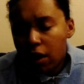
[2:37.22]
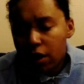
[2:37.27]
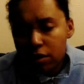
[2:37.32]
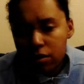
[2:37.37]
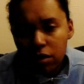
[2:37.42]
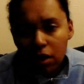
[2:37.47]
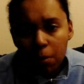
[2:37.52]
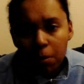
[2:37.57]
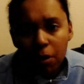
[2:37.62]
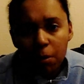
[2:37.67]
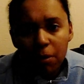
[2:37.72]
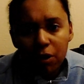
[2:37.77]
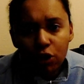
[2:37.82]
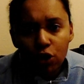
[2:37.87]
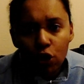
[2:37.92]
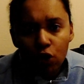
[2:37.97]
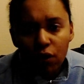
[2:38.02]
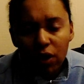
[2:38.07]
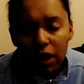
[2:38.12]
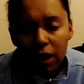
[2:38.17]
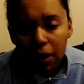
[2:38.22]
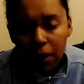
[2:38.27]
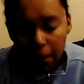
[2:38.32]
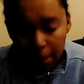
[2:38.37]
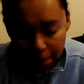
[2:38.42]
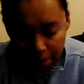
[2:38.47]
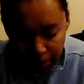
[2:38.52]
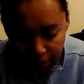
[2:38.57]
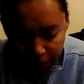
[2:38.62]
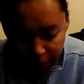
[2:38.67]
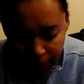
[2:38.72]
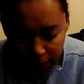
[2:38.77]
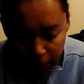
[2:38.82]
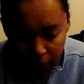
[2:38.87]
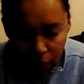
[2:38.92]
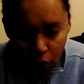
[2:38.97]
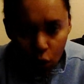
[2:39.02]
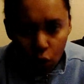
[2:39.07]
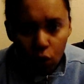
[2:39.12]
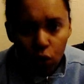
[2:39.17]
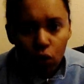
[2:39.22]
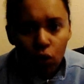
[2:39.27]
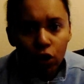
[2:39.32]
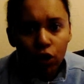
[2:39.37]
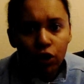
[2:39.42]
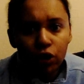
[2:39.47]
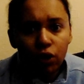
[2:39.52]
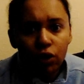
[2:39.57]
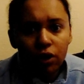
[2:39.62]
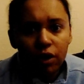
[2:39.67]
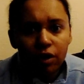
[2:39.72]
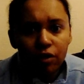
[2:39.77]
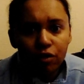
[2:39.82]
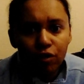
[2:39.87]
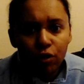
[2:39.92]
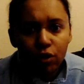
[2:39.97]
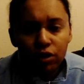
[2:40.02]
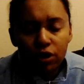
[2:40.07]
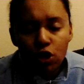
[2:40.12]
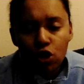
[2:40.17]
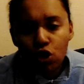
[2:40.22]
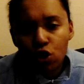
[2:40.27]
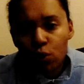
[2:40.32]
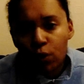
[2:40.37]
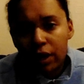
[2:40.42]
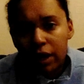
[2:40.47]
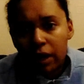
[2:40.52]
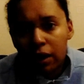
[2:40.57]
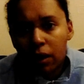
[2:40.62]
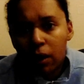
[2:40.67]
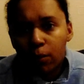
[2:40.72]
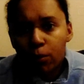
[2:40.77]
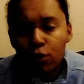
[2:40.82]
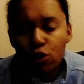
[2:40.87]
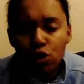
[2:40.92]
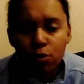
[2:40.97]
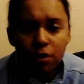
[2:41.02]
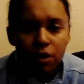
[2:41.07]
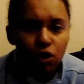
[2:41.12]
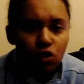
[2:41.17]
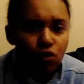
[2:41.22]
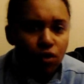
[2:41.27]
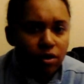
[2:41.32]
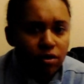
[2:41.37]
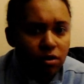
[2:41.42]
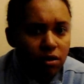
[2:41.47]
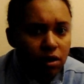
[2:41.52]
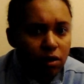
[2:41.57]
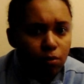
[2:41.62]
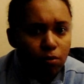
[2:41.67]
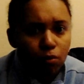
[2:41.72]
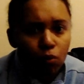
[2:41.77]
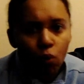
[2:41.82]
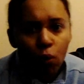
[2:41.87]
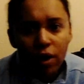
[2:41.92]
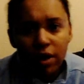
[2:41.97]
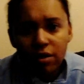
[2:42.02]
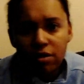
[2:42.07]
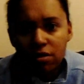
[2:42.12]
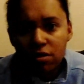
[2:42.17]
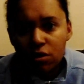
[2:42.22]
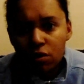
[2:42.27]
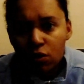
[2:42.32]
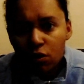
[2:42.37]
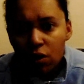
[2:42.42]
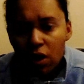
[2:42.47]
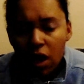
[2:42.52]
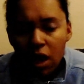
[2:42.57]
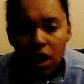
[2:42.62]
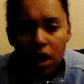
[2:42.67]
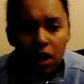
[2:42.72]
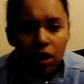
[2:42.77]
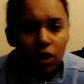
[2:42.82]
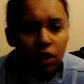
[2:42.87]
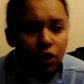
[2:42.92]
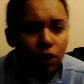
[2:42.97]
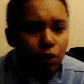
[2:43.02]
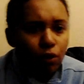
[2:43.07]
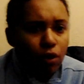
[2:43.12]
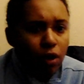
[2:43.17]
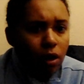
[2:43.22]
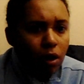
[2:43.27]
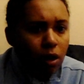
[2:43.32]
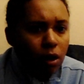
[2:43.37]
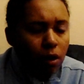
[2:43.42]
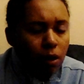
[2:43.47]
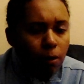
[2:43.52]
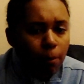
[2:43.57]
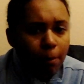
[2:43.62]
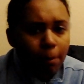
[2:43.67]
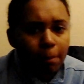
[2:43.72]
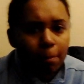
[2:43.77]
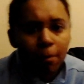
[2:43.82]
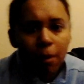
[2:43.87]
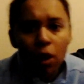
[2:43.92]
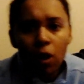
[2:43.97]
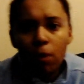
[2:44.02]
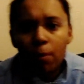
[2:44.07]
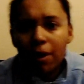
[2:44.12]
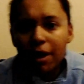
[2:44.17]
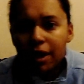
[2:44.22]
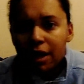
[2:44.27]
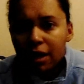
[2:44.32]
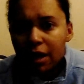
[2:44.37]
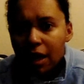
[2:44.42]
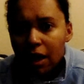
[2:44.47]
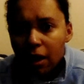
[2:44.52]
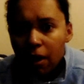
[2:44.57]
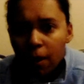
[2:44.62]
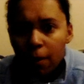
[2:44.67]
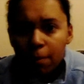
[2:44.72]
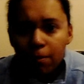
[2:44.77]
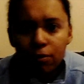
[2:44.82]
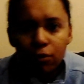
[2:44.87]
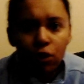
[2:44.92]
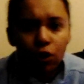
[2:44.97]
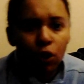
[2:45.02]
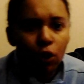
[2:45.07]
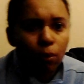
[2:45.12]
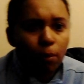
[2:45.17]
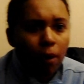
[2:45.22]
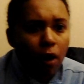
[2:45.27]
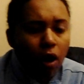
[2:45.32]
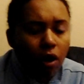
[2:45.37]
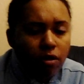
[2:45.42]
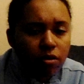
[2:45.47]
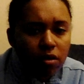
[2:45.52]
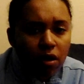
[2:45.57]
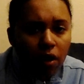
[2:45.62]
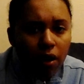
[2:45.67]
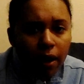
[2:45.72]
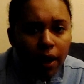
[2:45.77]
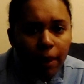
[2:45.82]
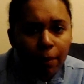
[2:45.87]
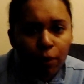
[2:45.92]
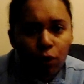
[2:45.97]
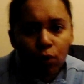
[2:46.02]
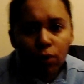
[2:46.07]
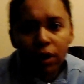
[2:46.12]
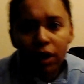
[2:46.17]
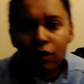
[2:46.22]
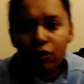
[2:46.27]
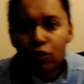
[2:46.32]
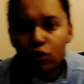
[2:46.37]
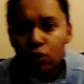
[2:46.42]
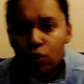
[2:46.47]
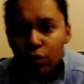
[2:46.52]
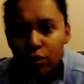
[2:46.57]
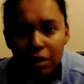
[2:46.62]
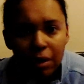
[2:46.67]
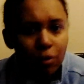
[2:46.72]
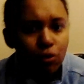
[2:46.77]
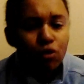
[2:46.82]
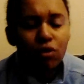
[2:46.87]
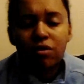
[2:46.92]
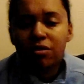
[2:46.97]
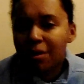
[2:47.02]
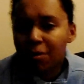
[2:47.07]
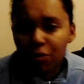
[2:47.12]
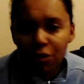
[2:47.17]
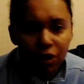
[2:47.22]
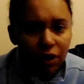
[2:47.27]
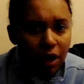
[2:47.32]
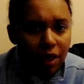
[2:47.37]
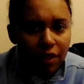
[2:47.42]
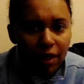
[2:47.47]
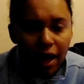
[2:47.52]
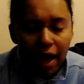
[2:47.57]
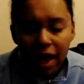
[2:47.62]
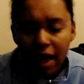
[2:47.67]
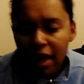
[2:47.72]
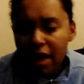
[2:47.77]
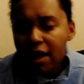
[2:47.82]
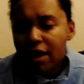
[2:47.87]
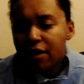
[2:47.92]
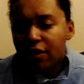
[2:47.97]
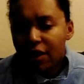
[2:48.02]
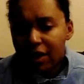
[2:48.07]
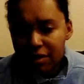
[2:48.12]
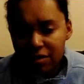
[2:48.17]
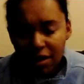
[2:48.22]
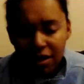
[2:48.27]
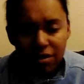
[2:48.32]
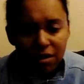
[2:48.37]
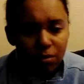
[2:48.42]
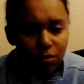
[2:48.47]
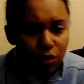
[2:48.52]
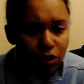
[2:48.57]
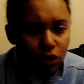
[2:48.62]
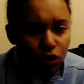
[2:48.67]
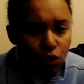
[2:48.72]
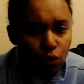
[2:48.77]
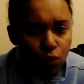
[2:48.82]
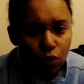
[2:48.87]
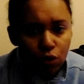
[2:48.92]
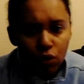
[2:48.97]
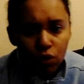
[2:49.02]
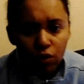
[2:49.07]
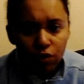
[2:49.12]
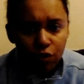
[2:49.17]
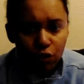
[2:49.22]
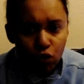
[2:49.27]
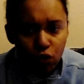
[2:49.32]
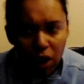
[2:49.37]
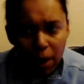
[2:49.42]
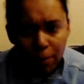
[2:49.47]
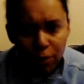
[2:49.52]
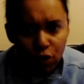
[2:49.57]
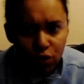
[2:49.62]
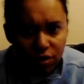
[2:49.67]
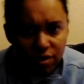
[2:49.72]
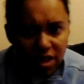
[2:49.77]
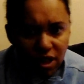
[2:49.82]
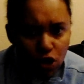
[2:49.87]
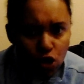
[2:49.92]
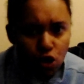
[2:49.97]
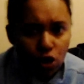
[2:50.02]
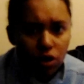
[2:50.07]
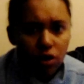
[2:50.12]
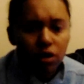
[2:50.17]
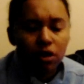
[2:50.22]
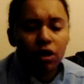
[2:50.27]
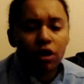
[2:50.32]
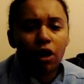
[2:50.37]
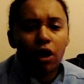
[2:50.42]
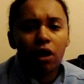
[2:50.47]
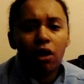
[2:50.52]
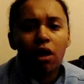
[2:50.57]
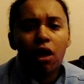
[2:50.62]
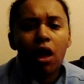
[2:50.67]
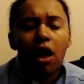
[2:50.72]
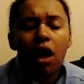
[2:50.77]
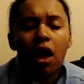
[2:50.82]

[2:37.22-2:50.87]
supplement your income? Or are you looking for additional income? Would you be interested in ways to, you know, make an income, you know, part-time or whatever, or just something like that. They say something that will sort of grab your attention, you know.